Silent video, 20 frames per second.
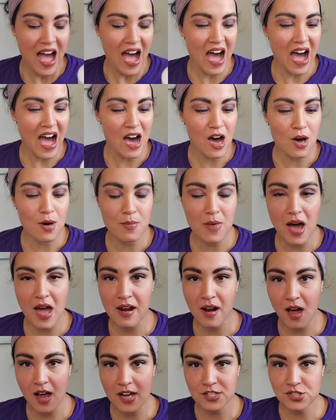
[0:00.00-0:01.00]
And
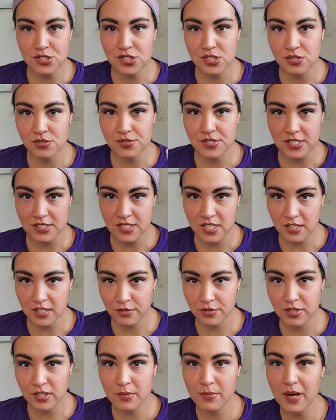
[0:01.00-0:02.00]
I just use a
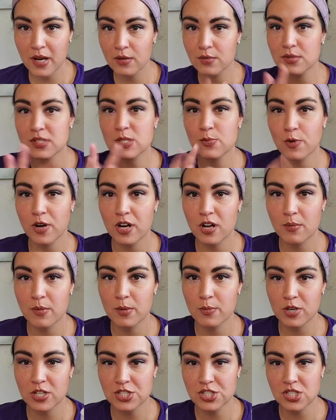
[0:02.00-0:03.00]
diluted amount, spray it on my
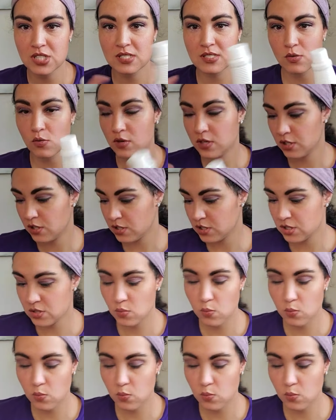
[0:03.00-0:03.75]
brushes, or you can just